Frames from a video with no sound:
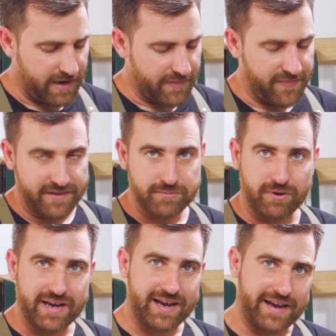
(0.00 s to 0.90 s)
At this
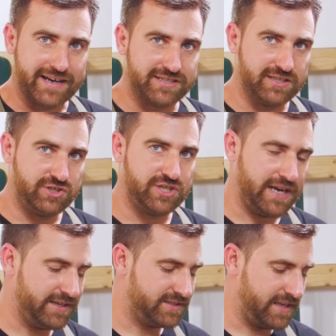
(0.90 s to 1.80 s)
point, I actually
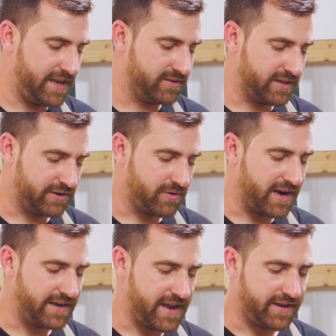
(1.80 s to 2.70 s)
changed the angle I
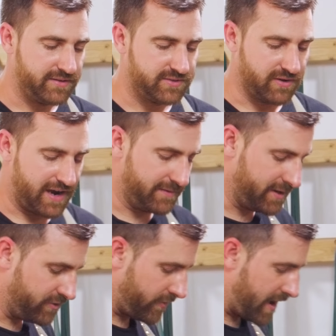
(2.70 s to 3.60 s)
grind at. So I've
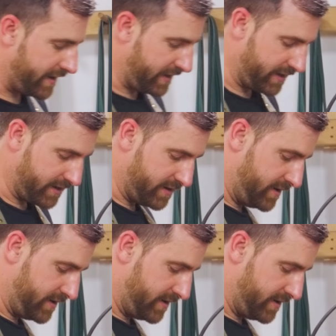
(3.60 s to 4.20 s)
been grinding